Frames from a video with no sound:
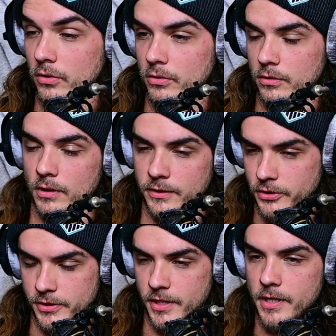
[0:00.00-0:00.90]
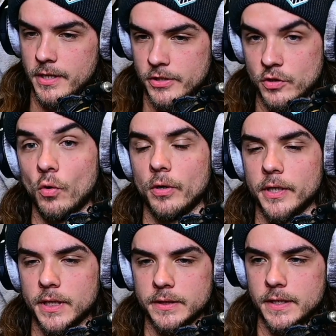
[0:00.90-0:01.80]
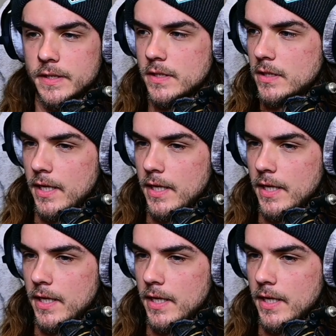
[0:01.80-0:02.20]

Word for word: or I should say a story on this,